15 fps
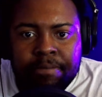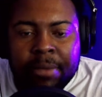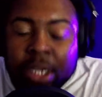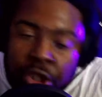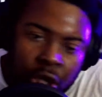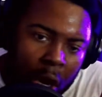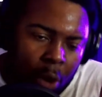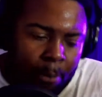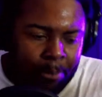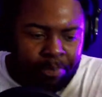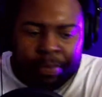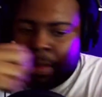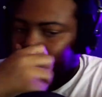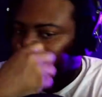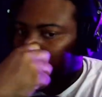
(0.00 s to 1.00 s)
So
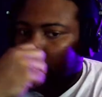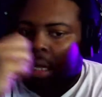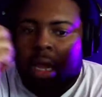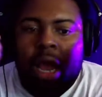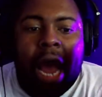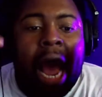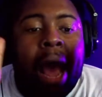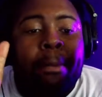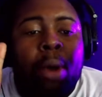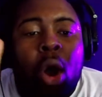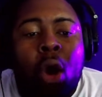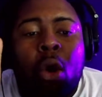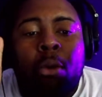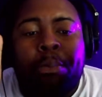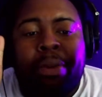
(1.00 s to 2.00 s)
I'm
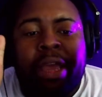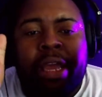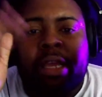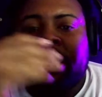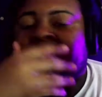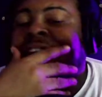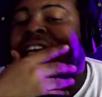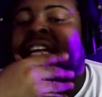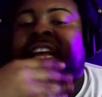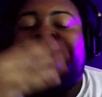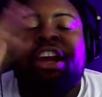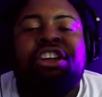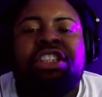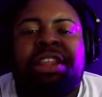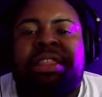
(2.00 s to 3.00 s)
hoping.
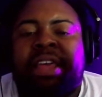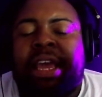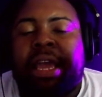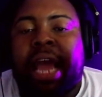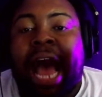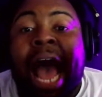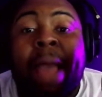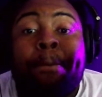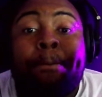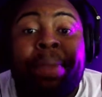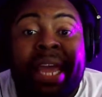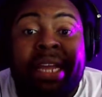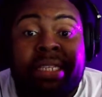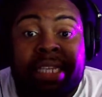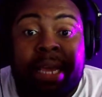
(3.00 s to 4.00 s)
Here's the thing I
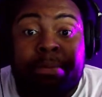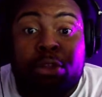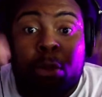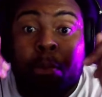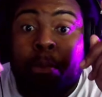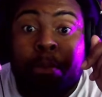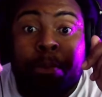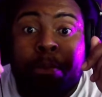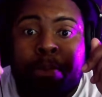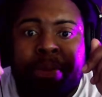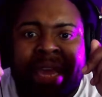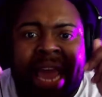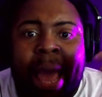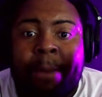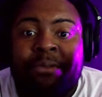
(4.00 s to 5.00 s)
picked him to
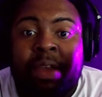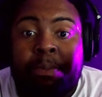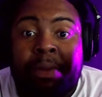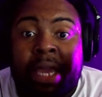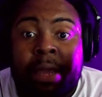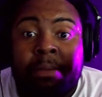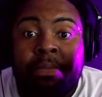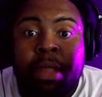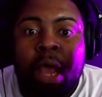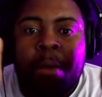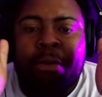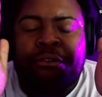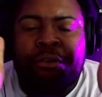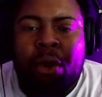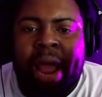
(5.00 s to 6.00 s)
be MVP
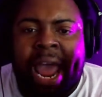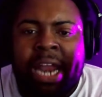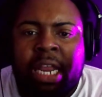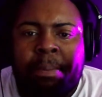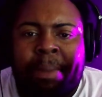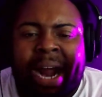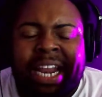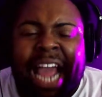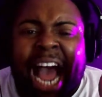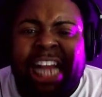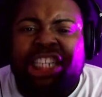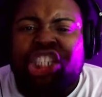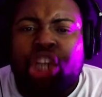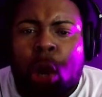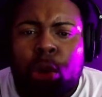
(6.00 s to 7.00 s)
before anybody. I
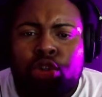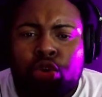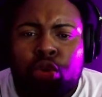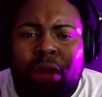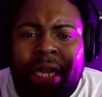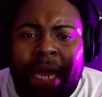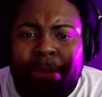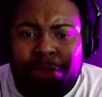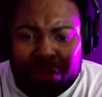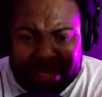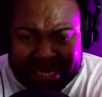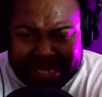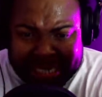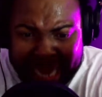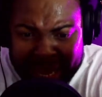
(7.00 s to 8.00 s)
showed you clips with
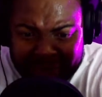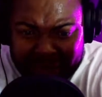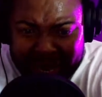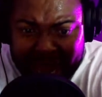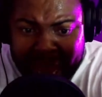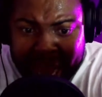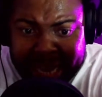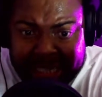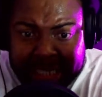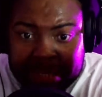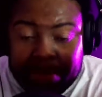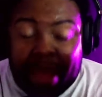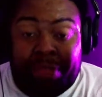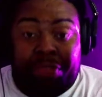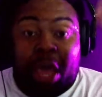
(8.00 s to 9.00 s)
Stephen A.
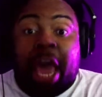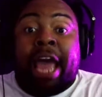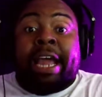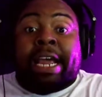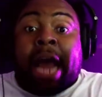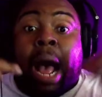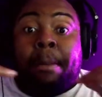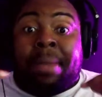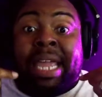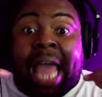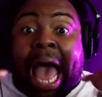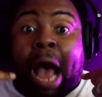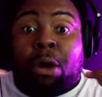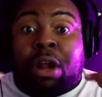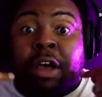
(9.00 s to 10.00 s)
Smith coming
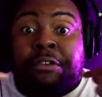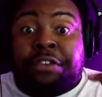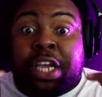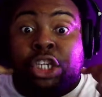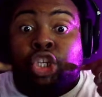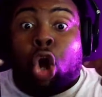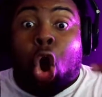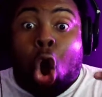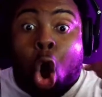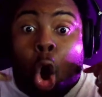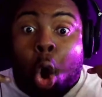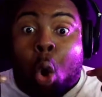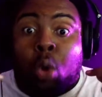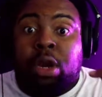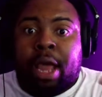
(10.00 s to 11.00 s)
out of his
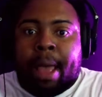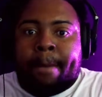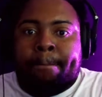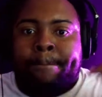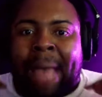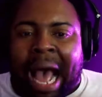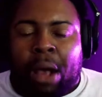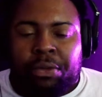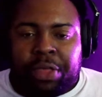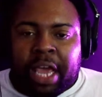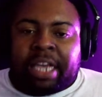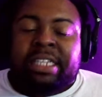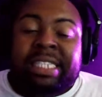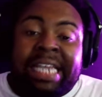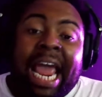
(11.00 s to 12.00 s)
own mouth
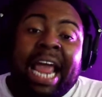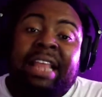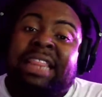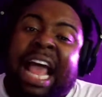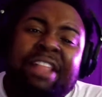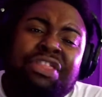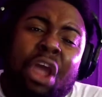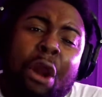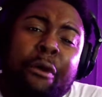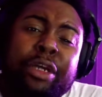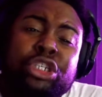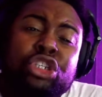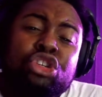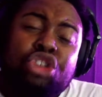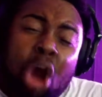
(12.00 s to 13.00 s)
saying that there
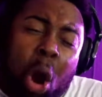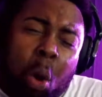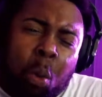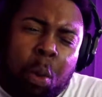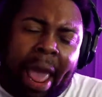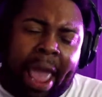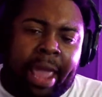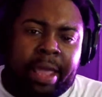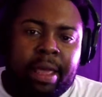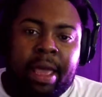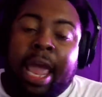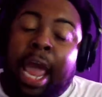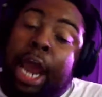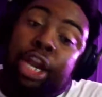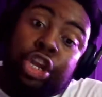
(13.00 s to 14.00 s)
is no way,
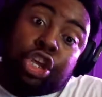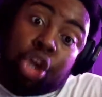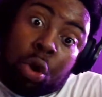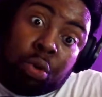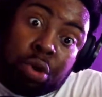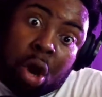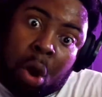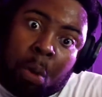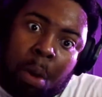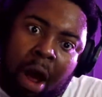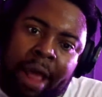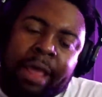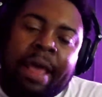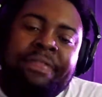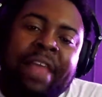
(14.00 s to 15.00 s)
and you know
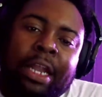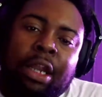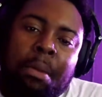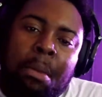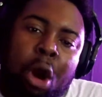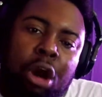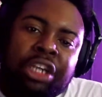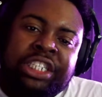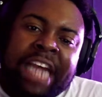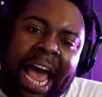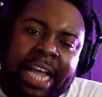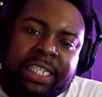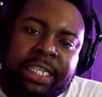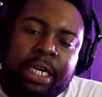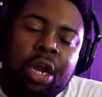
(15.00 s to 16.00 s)
what, that Lamar
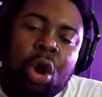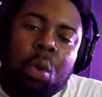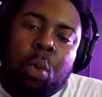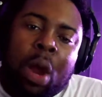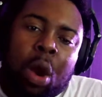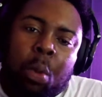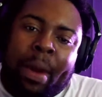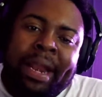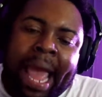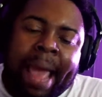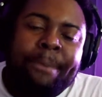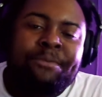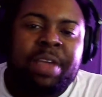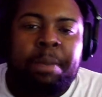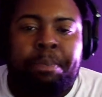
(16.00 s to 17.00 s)
Jackson will win
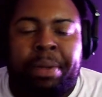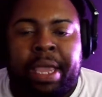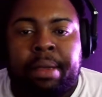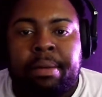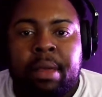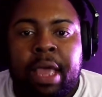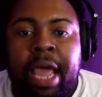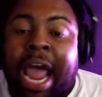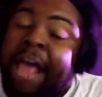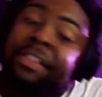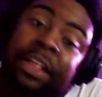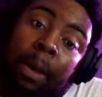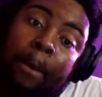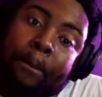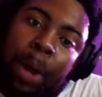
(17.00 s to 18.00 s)
MVP and
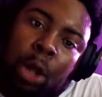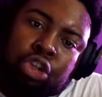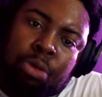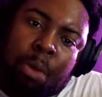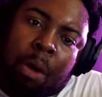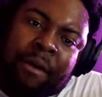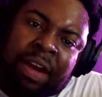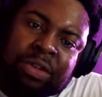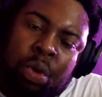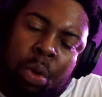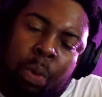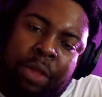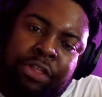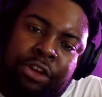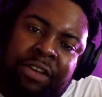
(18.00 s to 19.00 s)
that the Baltimore Ravens will
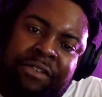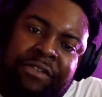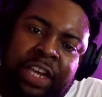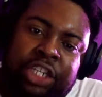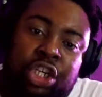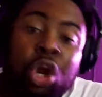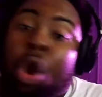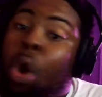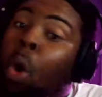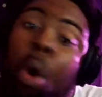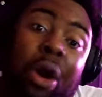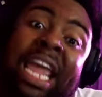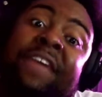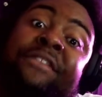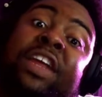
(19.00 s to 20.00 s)
win their division or
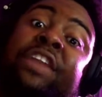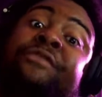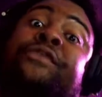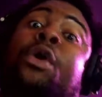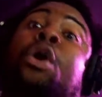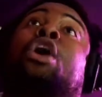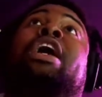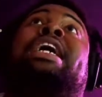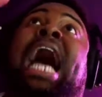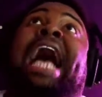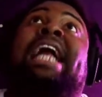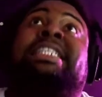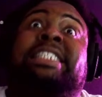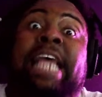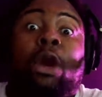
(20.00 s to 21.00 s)
even, for
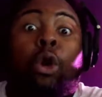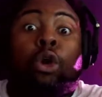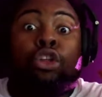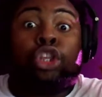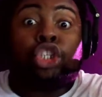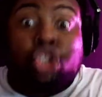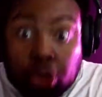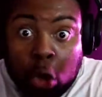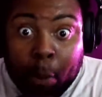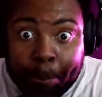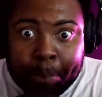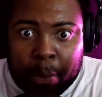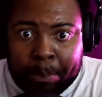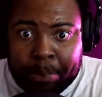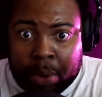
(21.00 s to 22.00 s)
God's sake, go to the
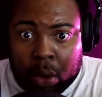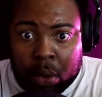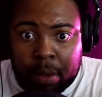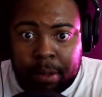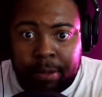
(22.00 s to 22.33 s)
Super Bowl.